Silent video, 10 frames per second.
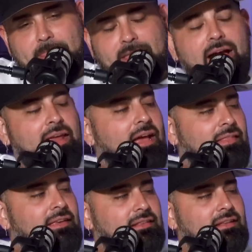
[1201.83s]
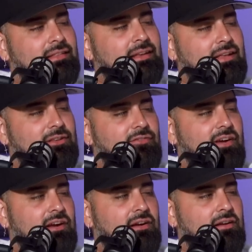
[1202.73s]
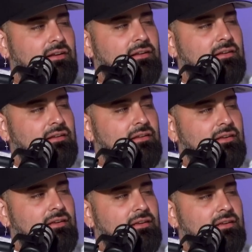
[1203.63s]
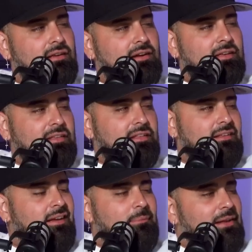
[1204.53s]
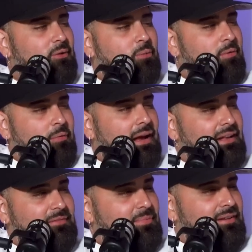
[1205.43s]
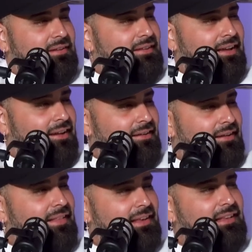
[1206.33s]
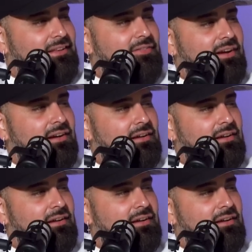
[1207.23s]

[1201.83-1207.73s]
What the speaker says: No, yeah, I think that's fair. Other than, I mean, Uber rides, but no, I think that's fair.